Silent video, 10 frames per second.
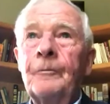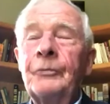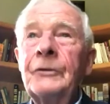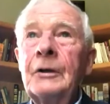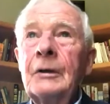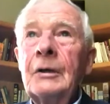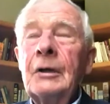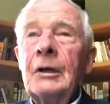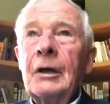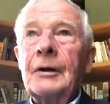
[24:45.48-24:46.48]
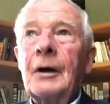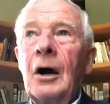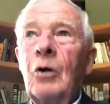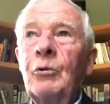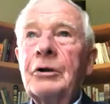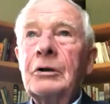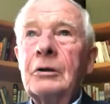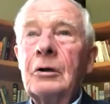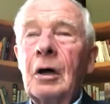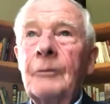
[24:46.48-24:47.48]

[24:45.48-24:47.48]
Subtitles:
and how we can help them to learn better.